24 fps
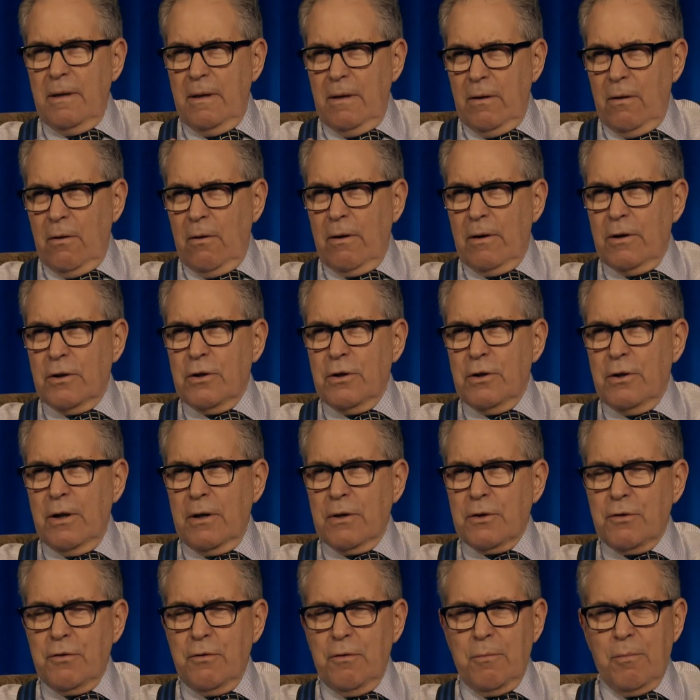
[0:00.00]
large
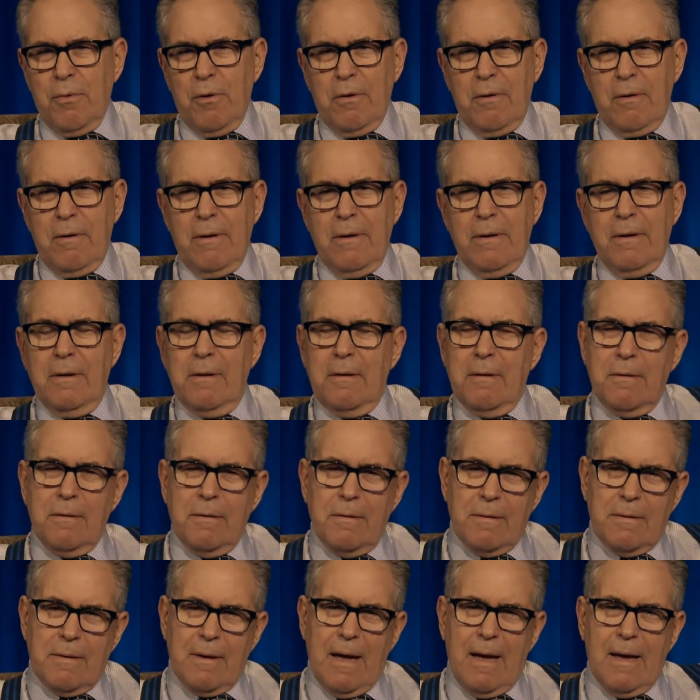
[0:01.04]
industrial broker, and you,
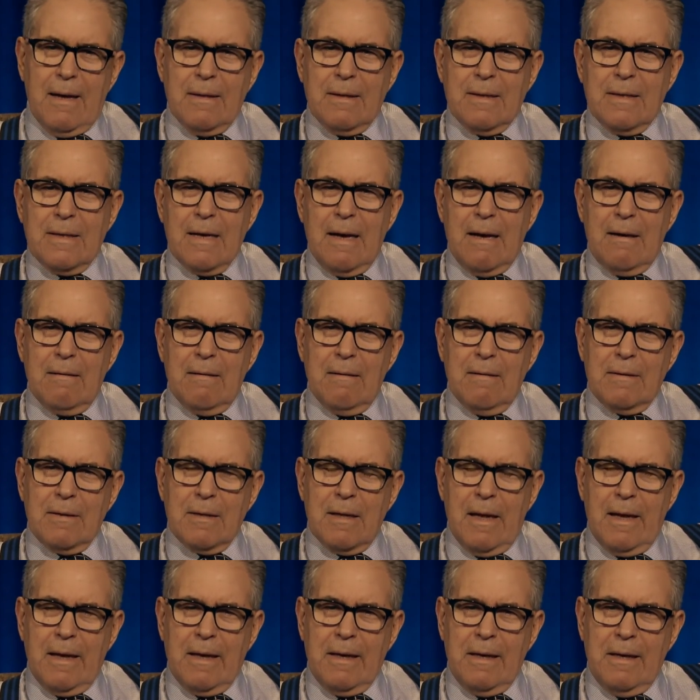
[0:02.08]
your dad sounds
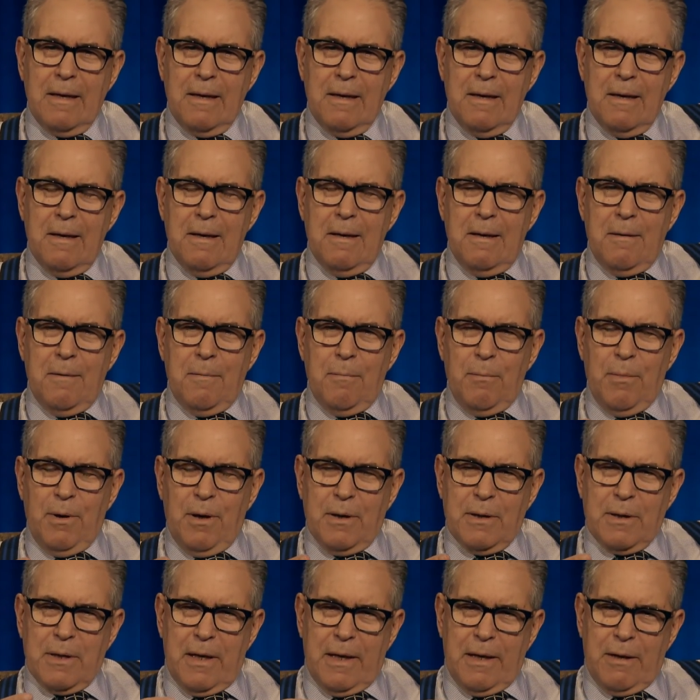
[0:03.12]
like he
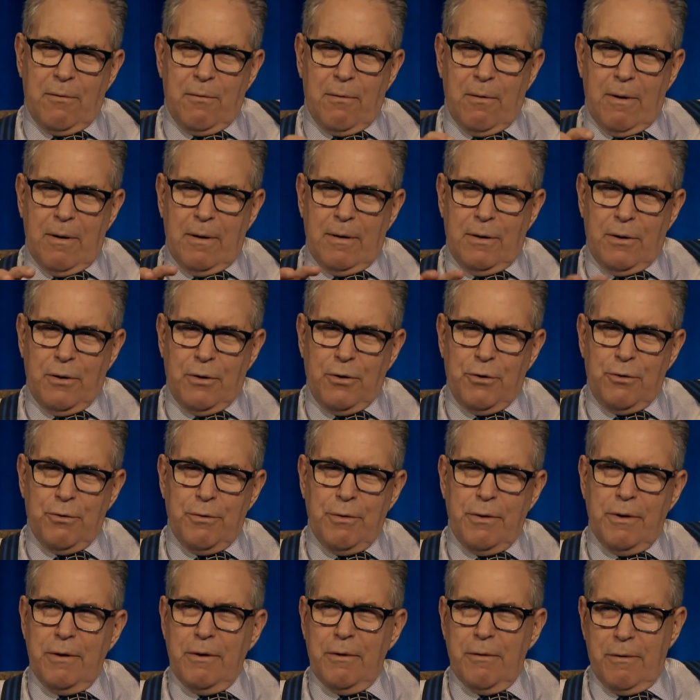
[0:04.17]
because later on in
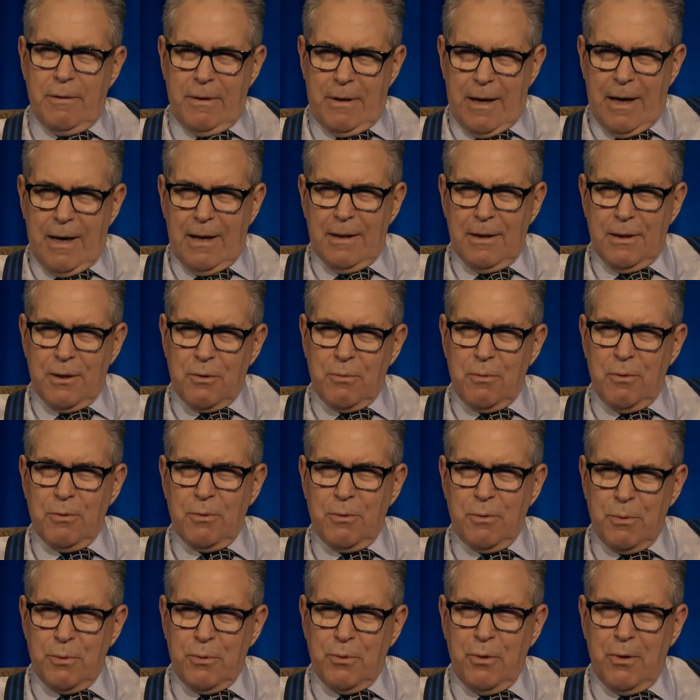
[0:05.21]
junior year of college,
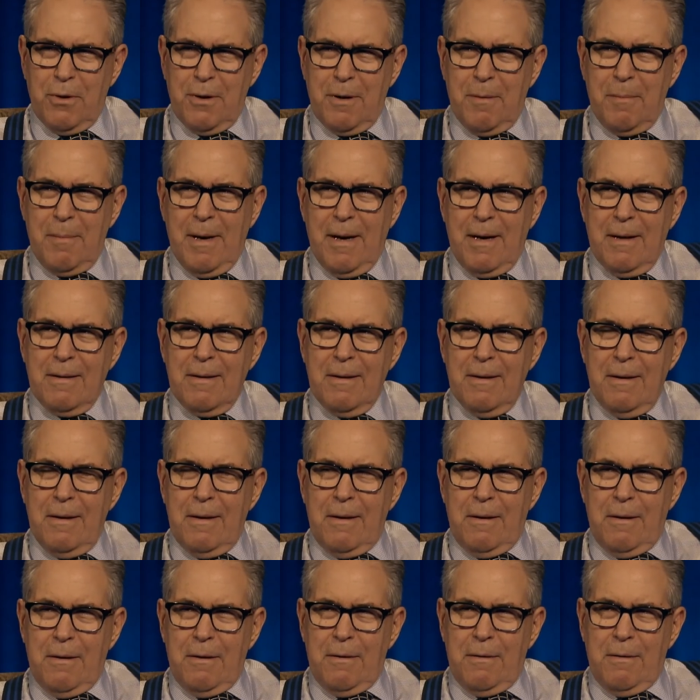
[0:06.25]
which we'll talk about,
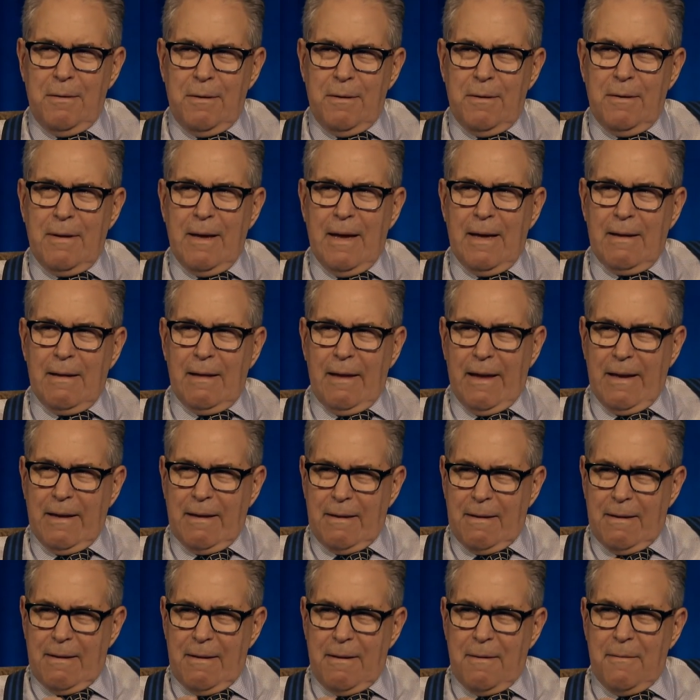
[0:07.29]
your dad
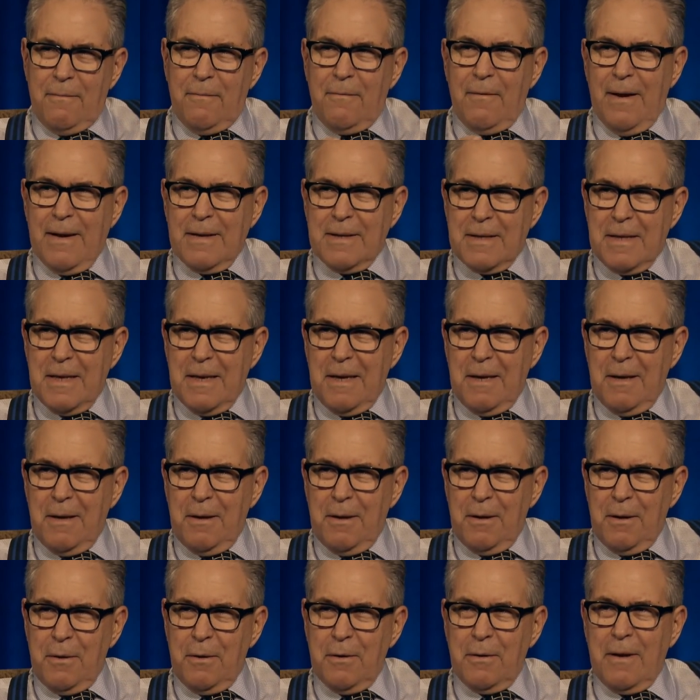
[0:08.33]
liked
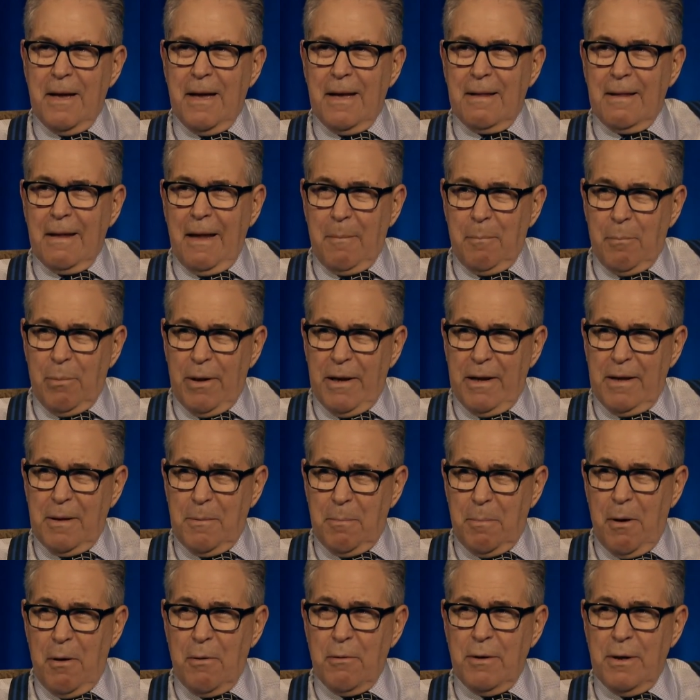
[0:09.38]
investing, your dad liked playing the
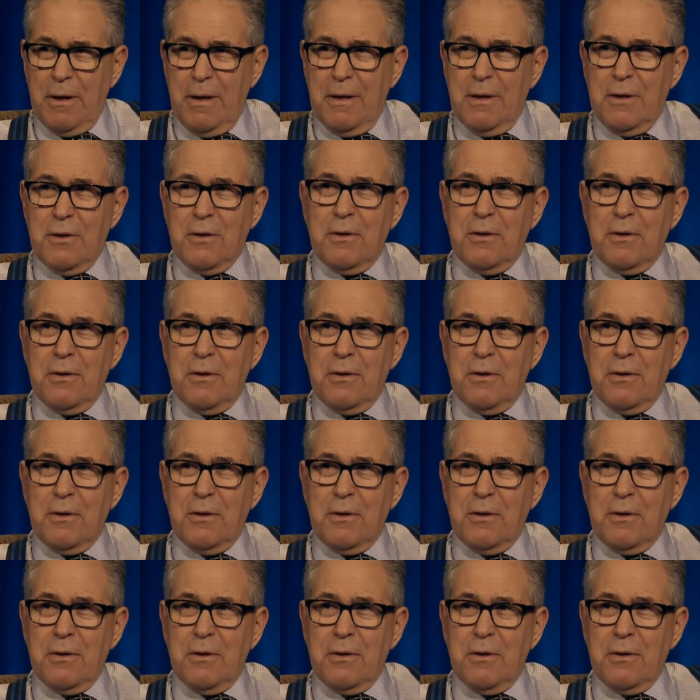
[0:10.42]
ponies,